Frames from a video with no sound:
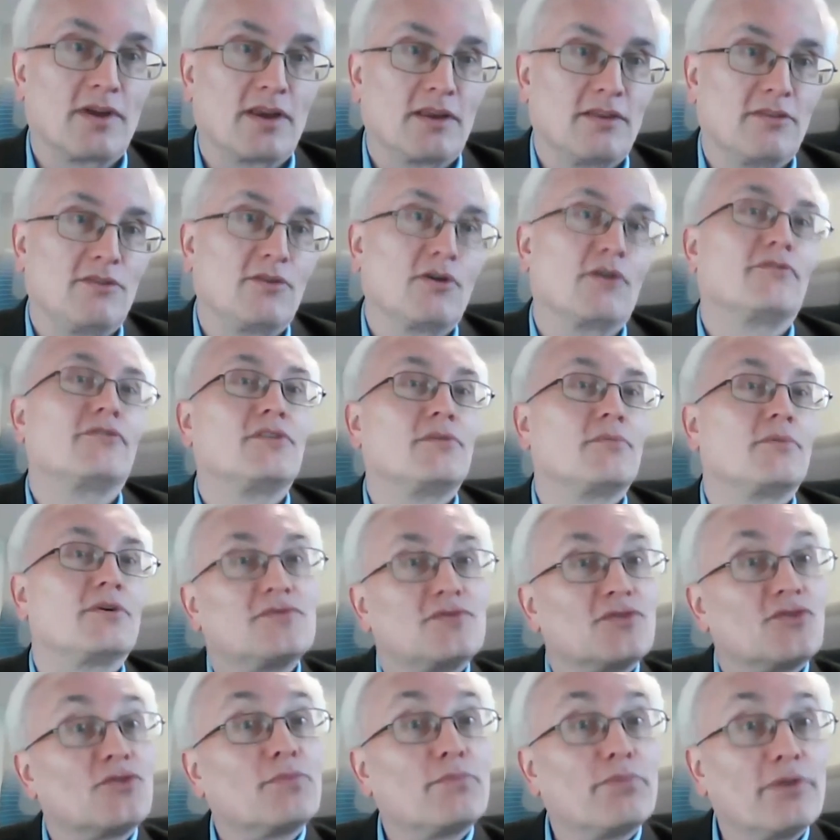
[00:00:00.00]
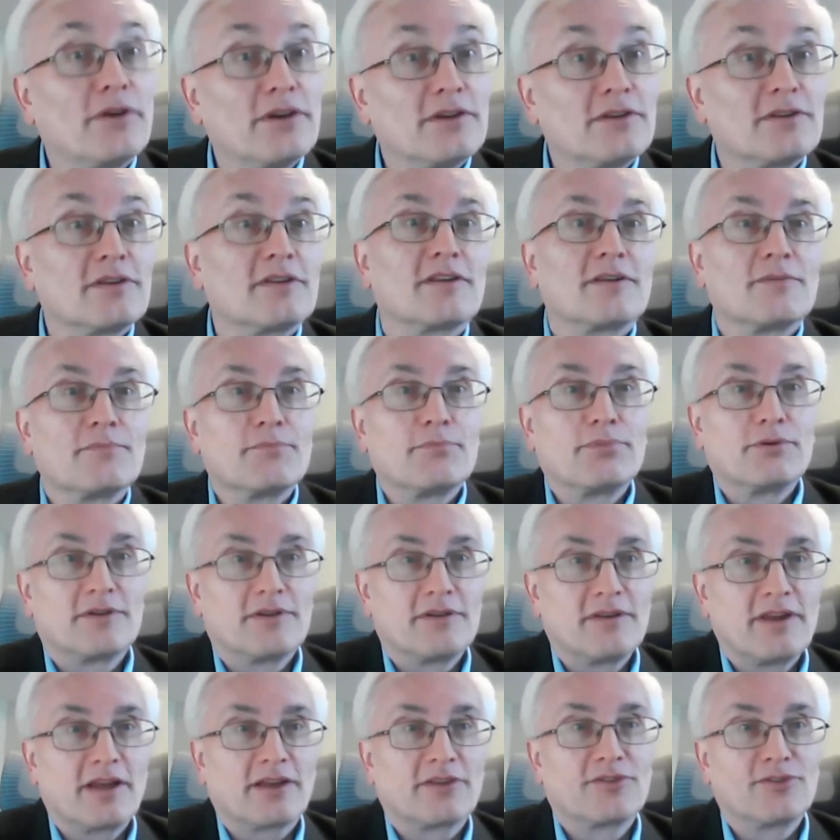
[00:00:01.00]
In the office, they might just print it and put
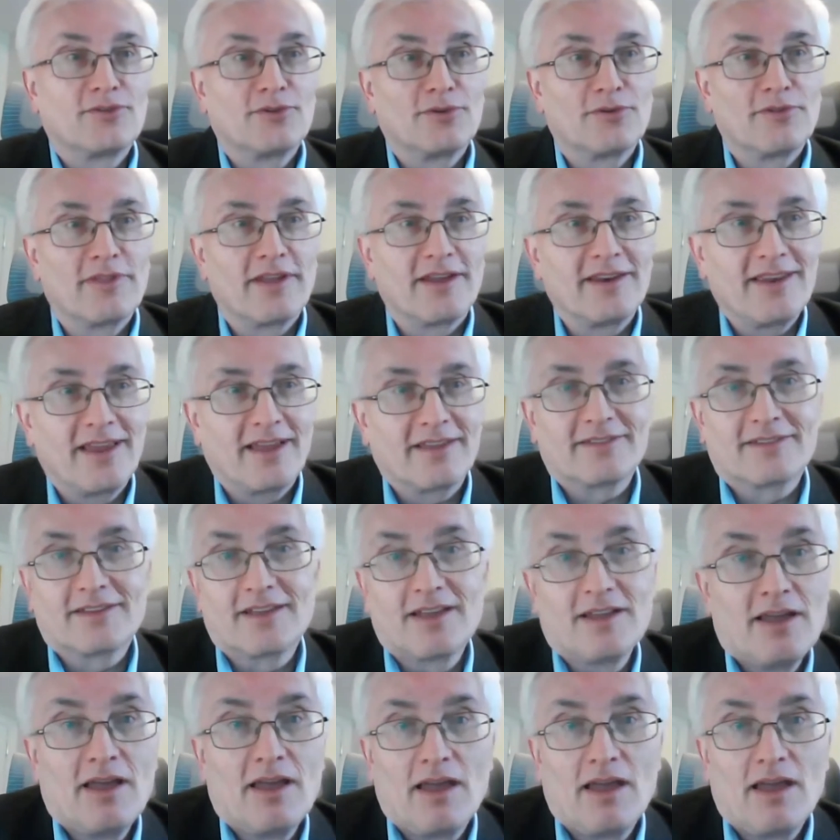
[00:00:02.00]
it next to their desk,